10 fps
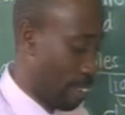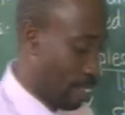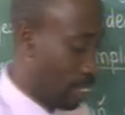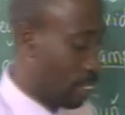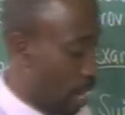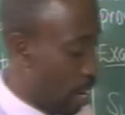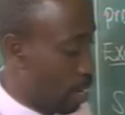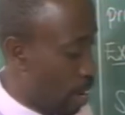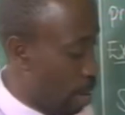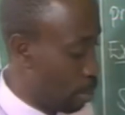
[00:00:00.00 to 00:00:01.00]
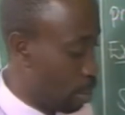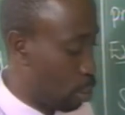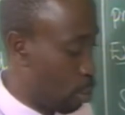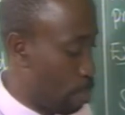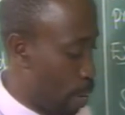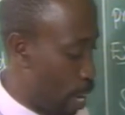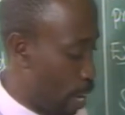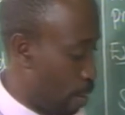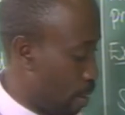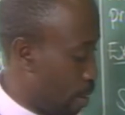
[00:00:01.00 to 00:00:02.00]
the sun comes into
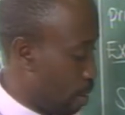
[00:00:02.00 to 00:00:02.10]
play.